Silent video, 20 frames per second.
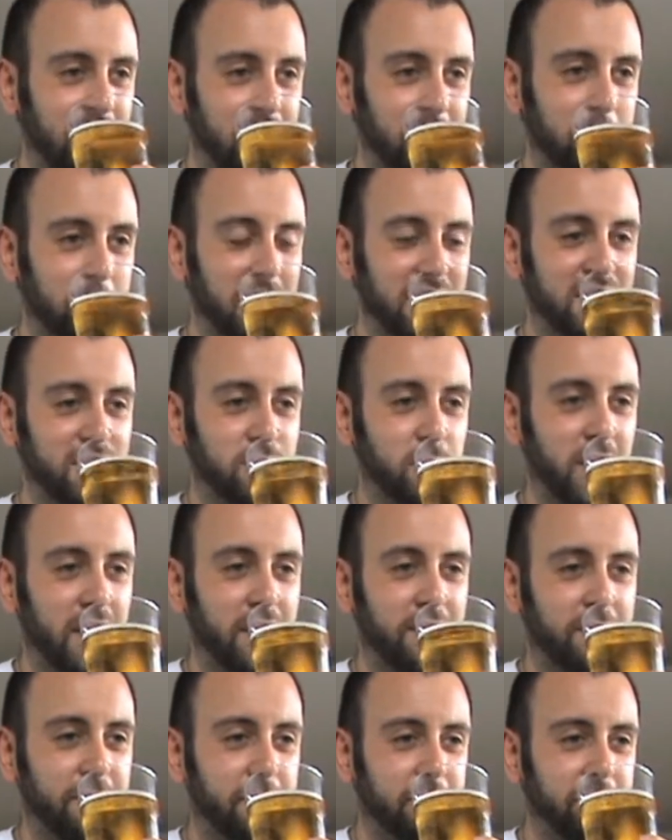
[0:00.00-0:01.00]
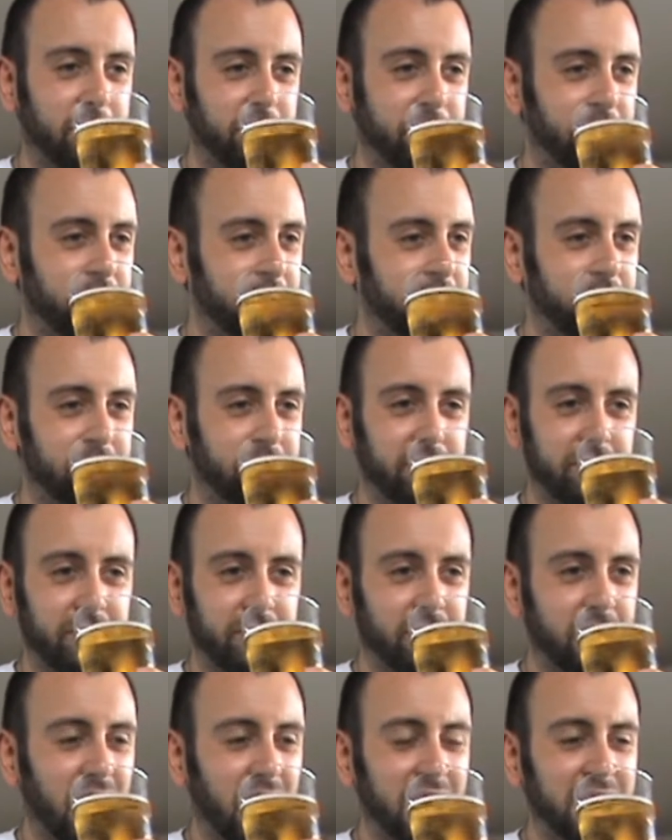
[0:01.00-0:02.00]
mixed with
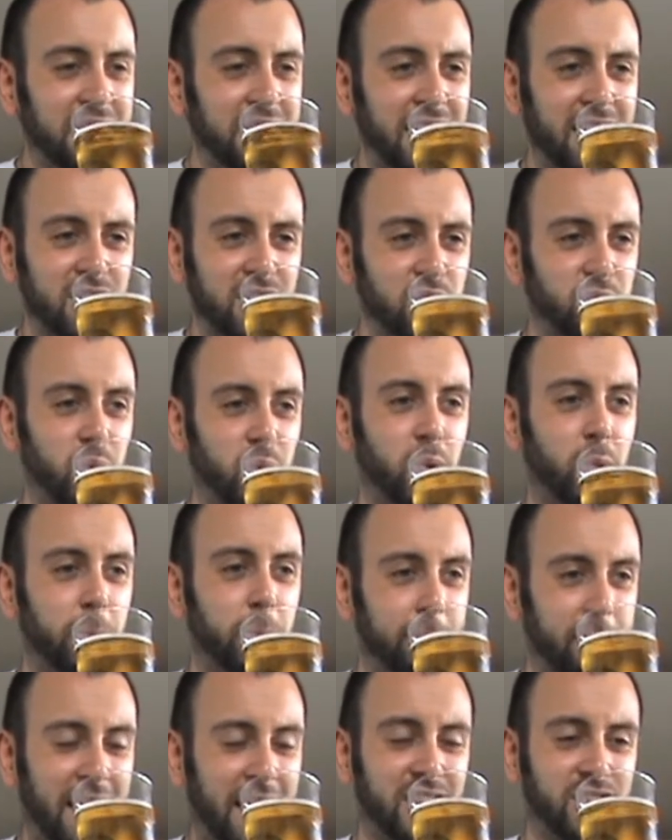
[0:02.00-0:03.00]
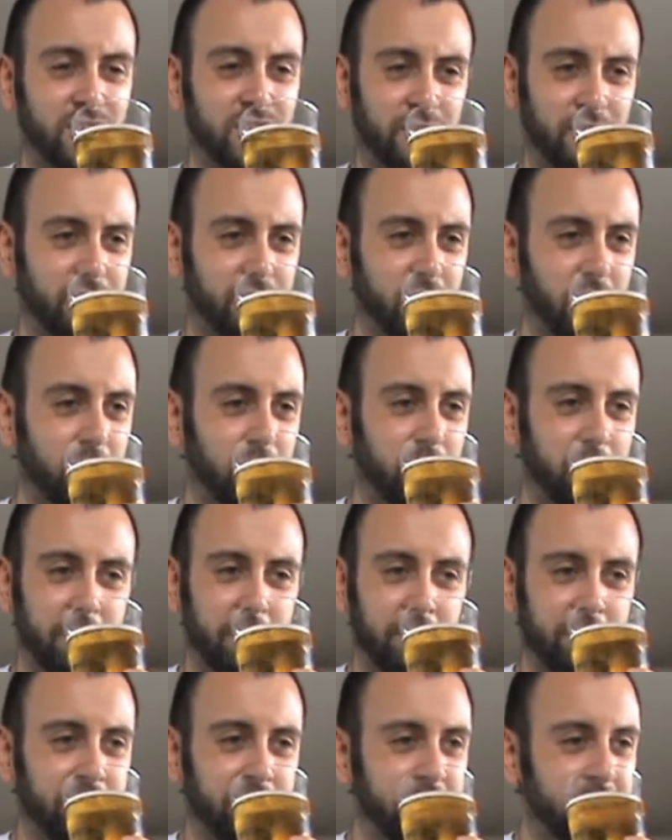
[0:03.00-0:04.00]
unnatural passion fruit,
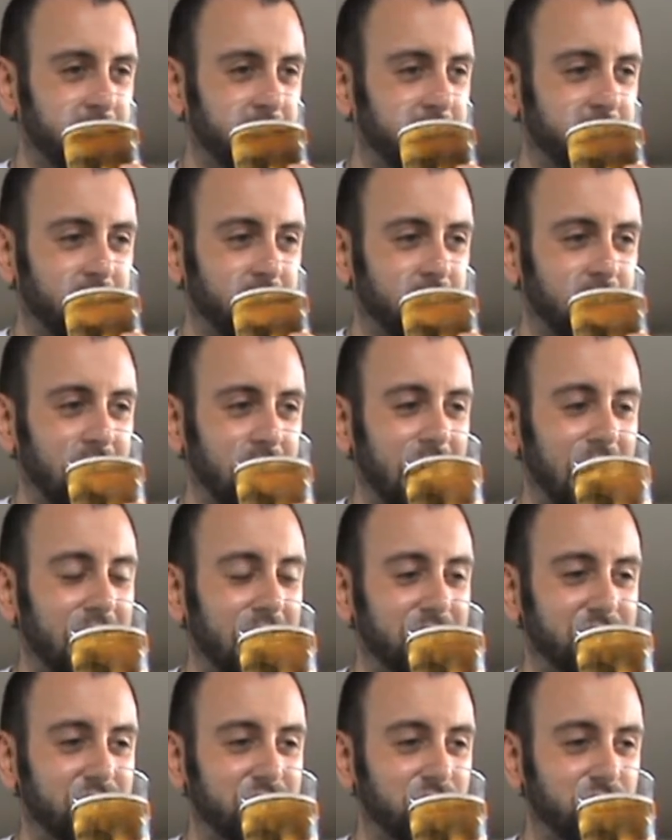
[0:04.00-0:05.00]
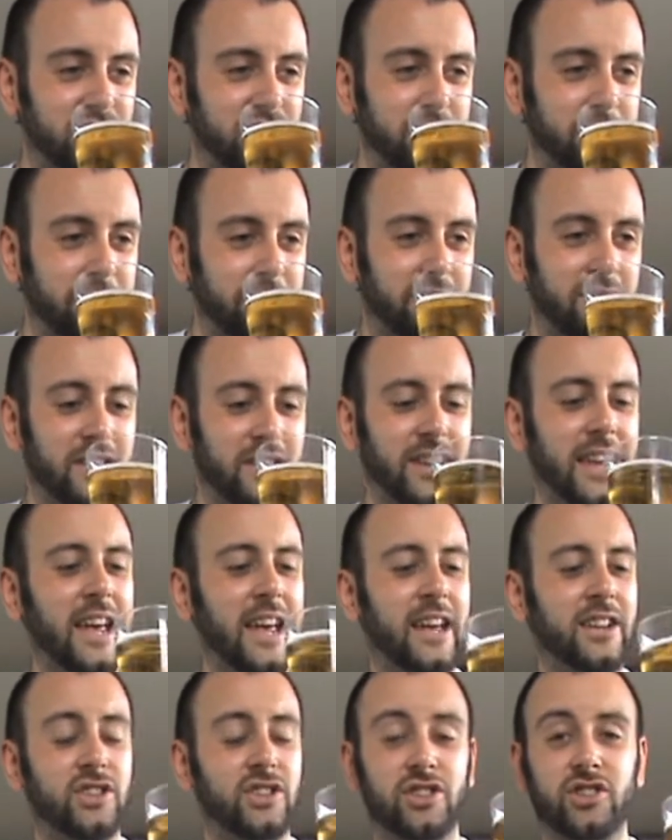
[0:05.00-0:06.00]
and just
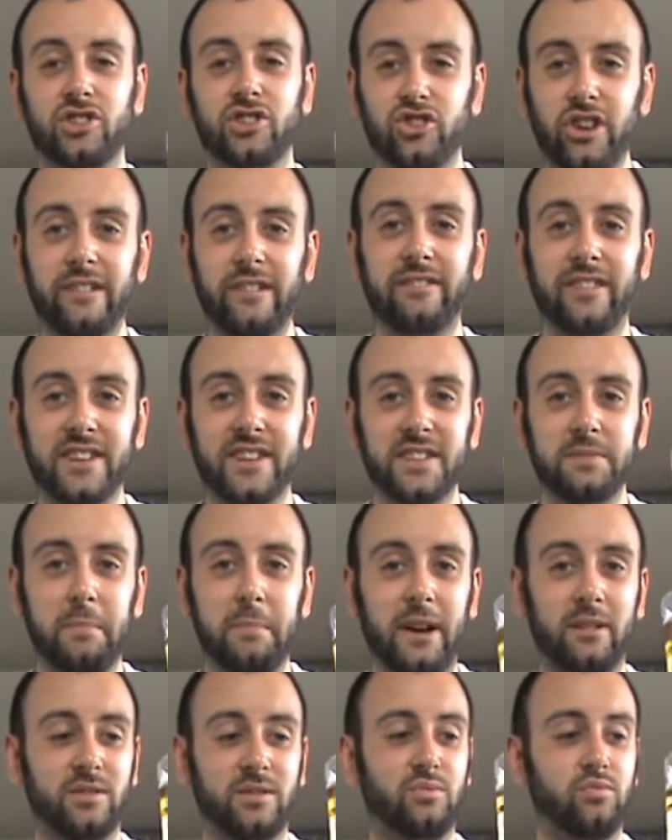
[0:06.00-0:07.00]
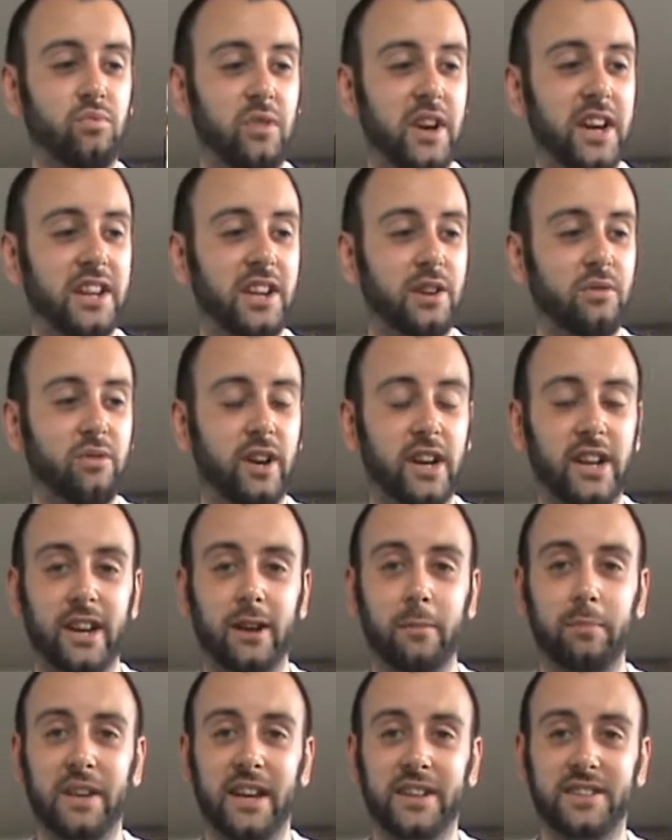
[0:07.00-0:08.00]
generally smells really, really
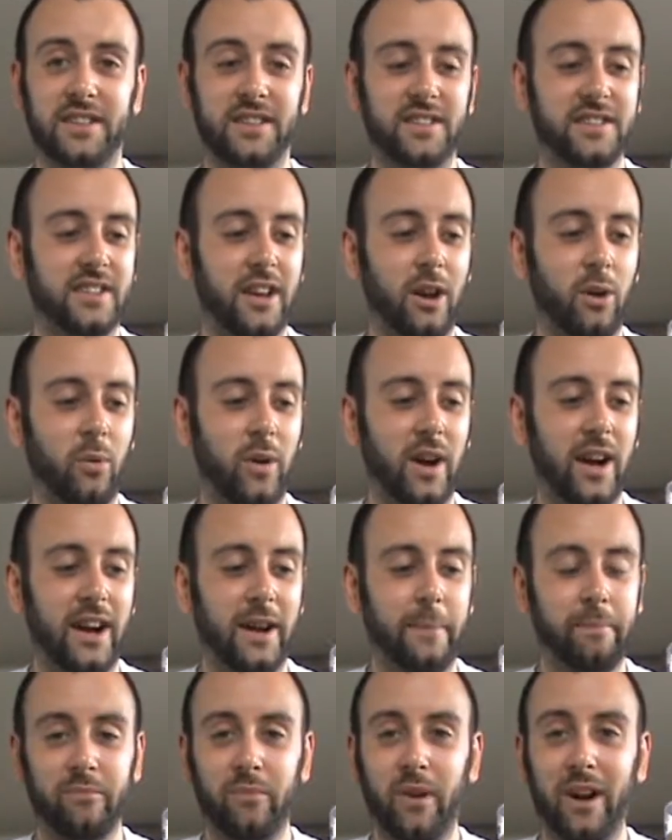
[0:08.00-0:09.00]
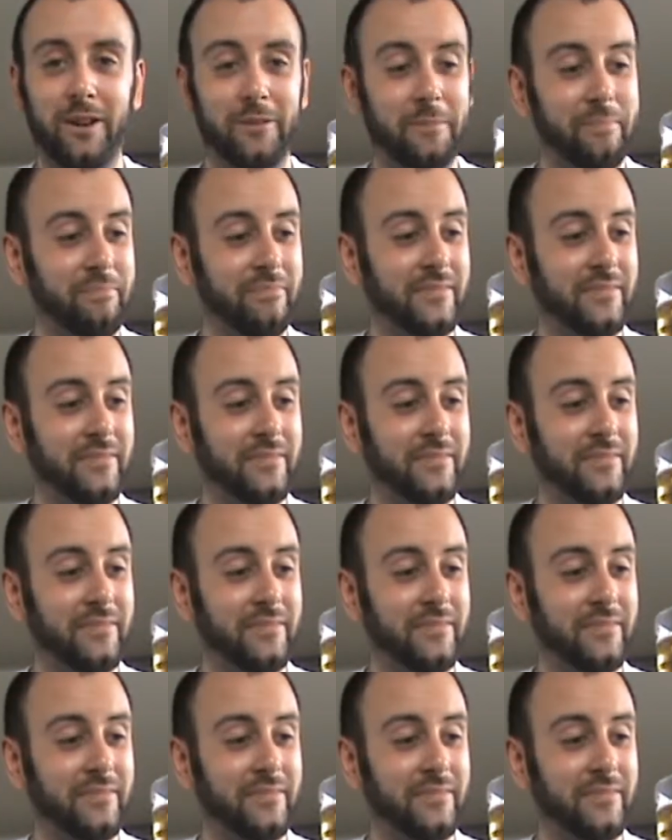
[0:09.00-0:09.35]
unpleasant. So well,